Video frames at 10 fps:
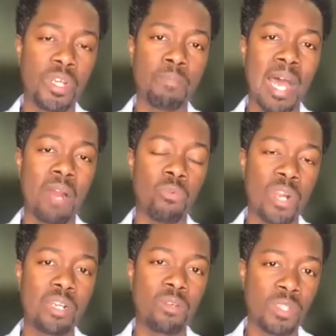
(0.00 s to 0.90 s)
My
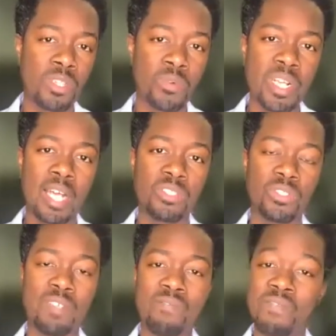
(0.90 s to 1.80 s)
rent was three
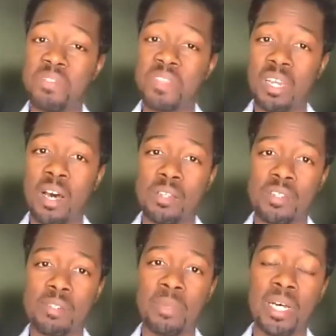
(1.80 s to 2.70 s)
hundred fifty dollars
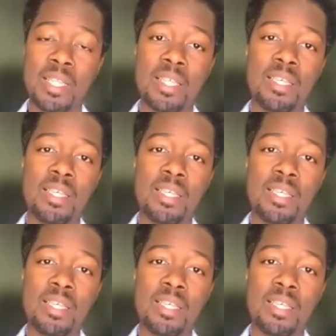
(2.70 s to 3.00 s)
a month.